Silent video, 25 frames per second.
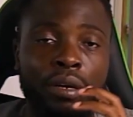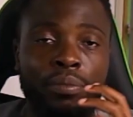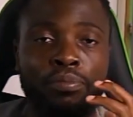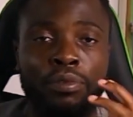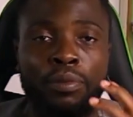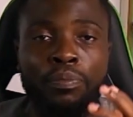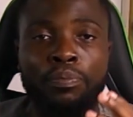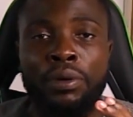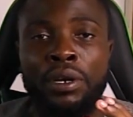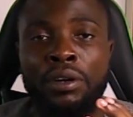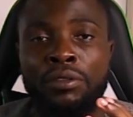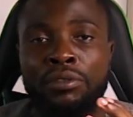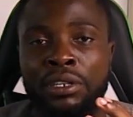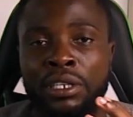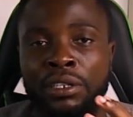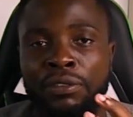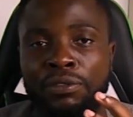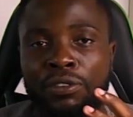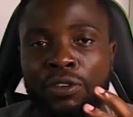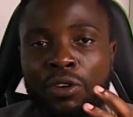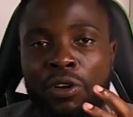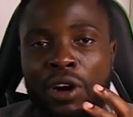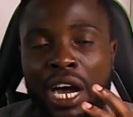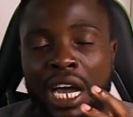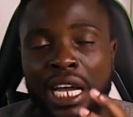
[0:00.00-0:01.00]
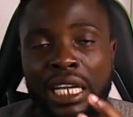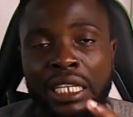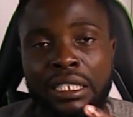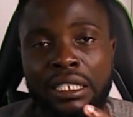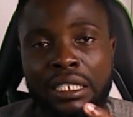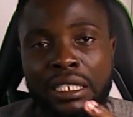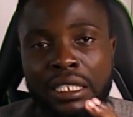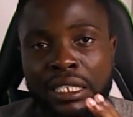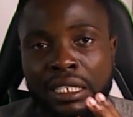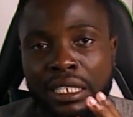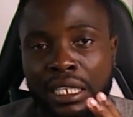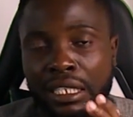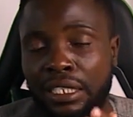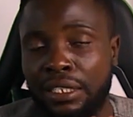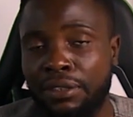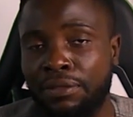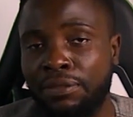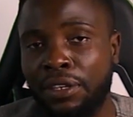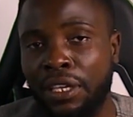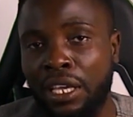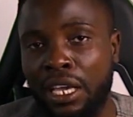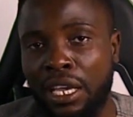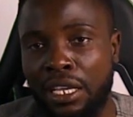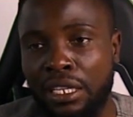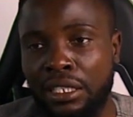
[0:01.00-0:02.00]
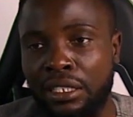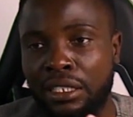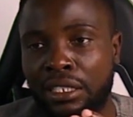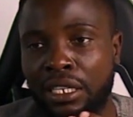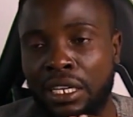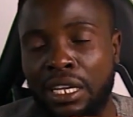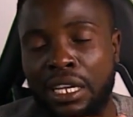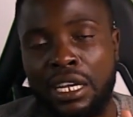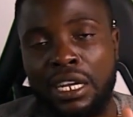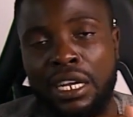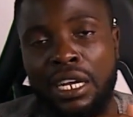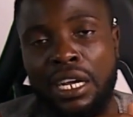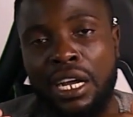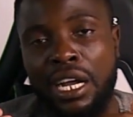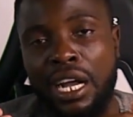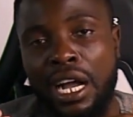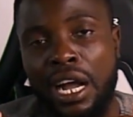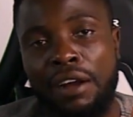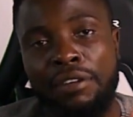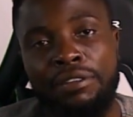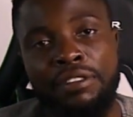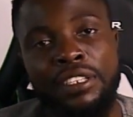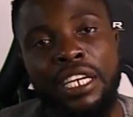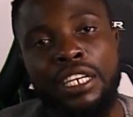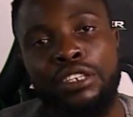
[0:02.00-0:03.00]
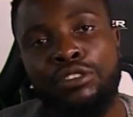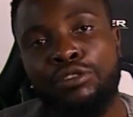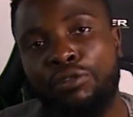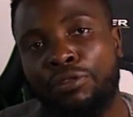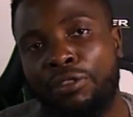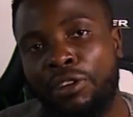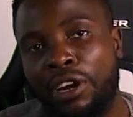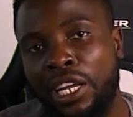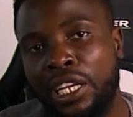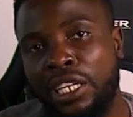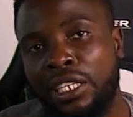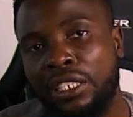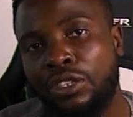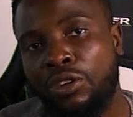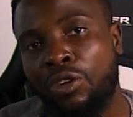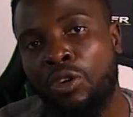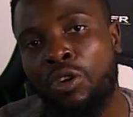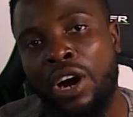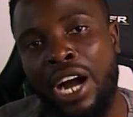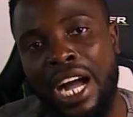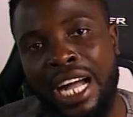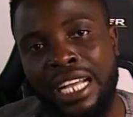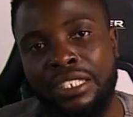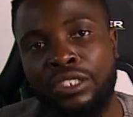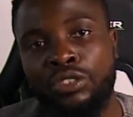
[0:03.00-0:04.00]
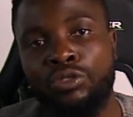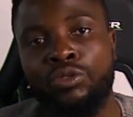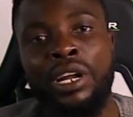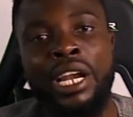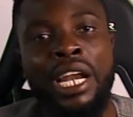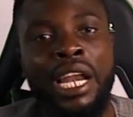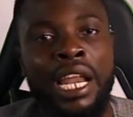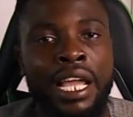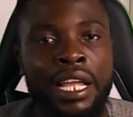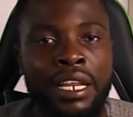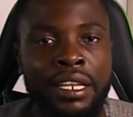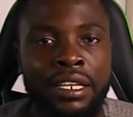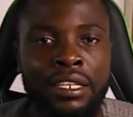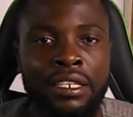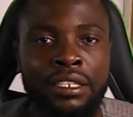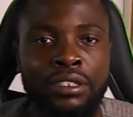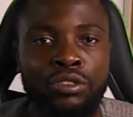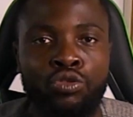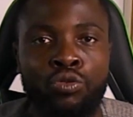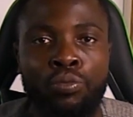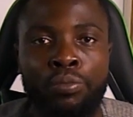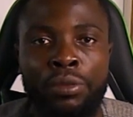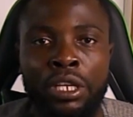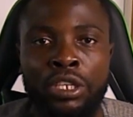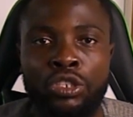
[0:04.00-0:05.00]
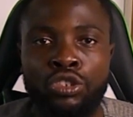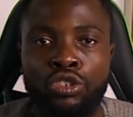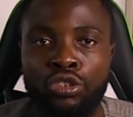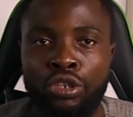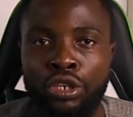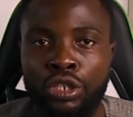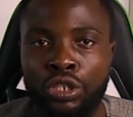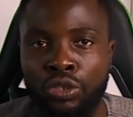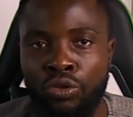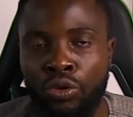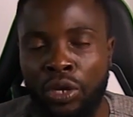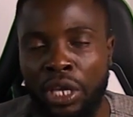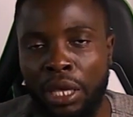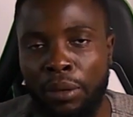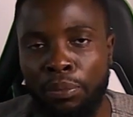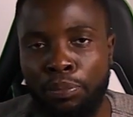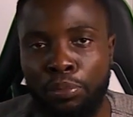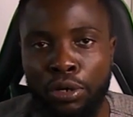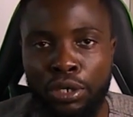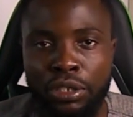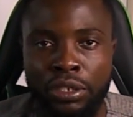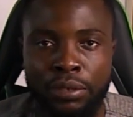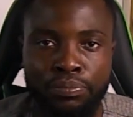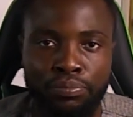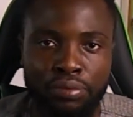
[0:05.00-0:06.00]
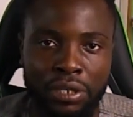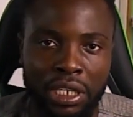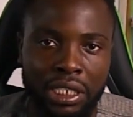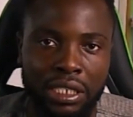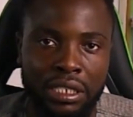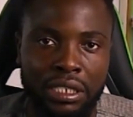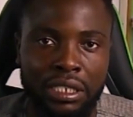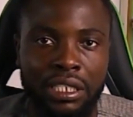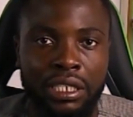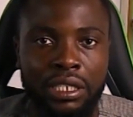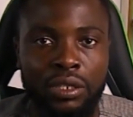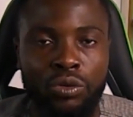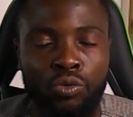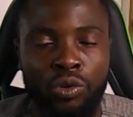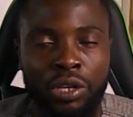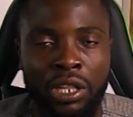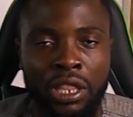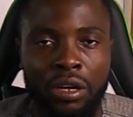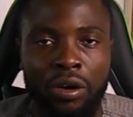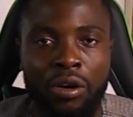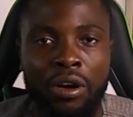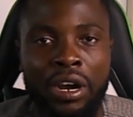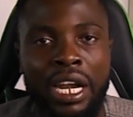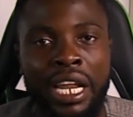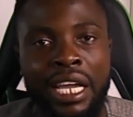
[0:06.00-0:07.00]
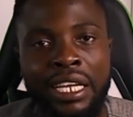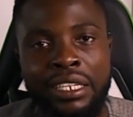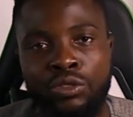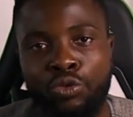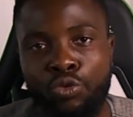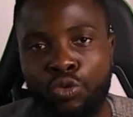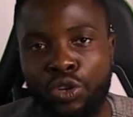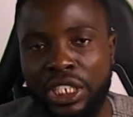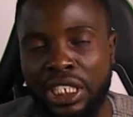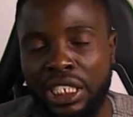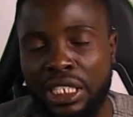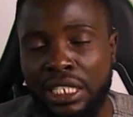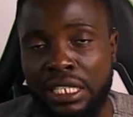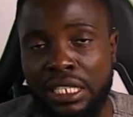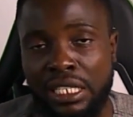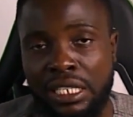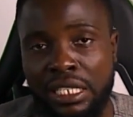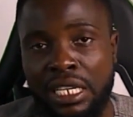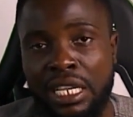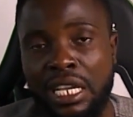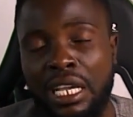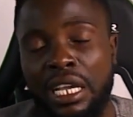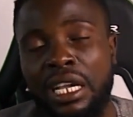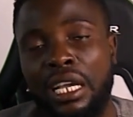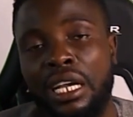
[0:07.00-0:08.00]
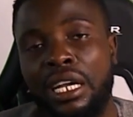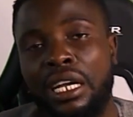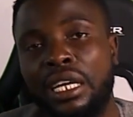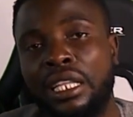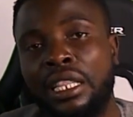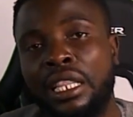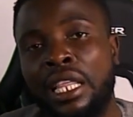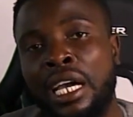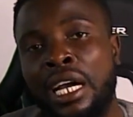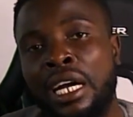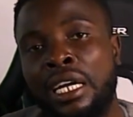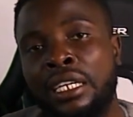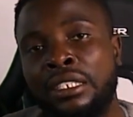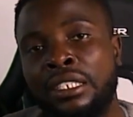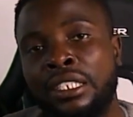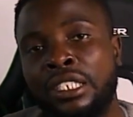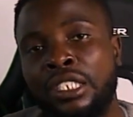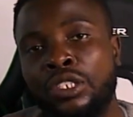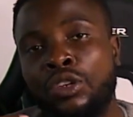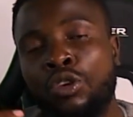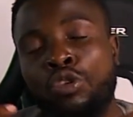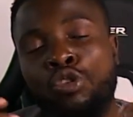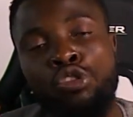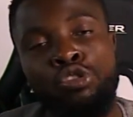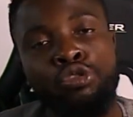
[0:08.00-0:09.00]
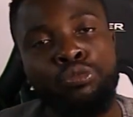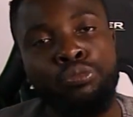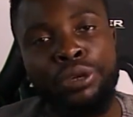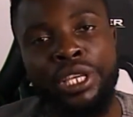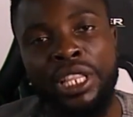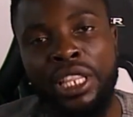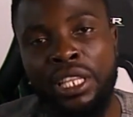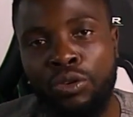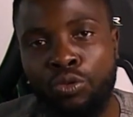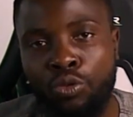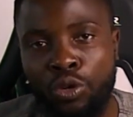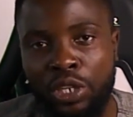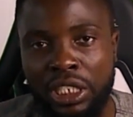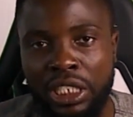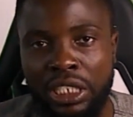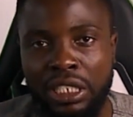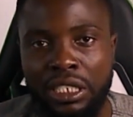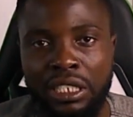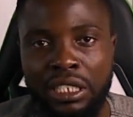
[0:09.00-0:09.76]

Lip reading: When you're preparing for IT certificate, After you've learned, or as you are learning, you make sure you keep on practicing with online questions. There are so many